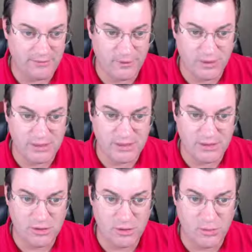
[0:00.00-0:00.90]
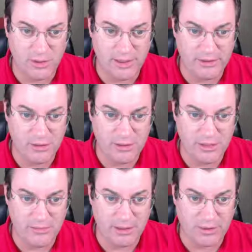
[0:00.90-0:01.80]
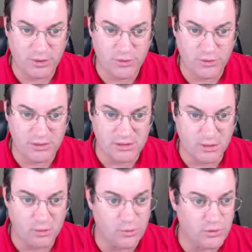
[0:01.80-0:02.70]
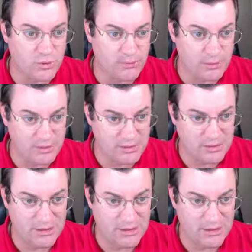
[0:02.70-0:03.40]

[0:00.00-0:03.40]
You can see 2 ways. You see that my cursor is loaded with triplets